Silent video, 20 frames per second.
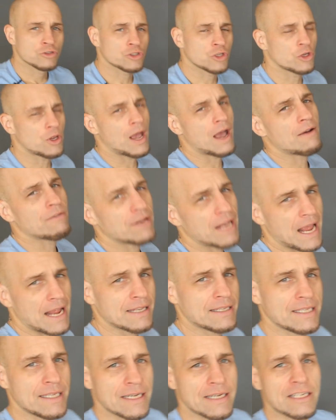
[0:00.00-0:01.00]
So you have an
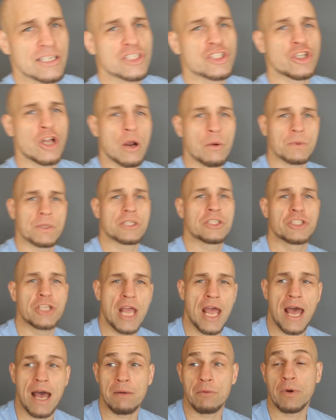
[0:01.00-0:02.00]
idea to start with the
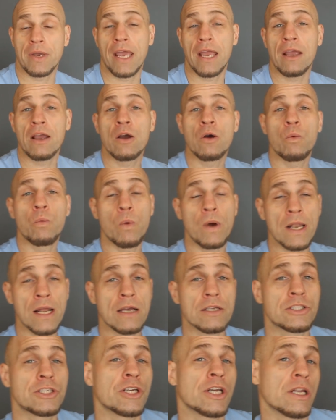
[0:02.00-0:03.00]
jab. Okay, what
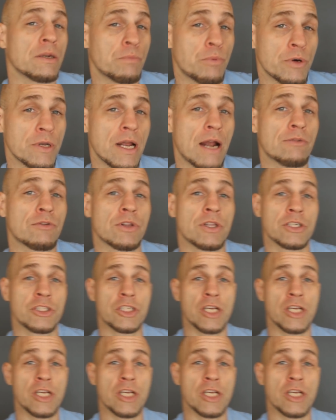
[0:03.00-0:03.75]
else are you gonna put after the